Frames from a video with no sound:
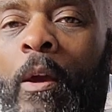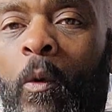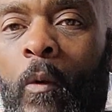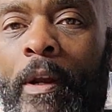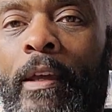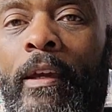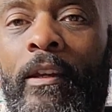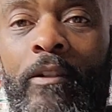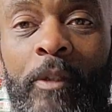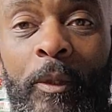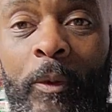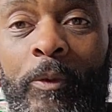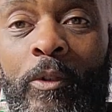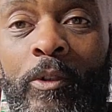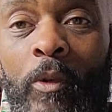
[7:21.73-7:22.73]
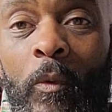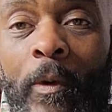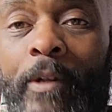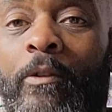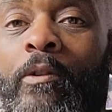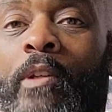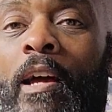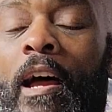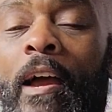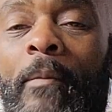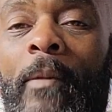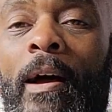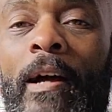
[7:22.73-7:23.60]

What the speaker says: when it gets closer to winter time,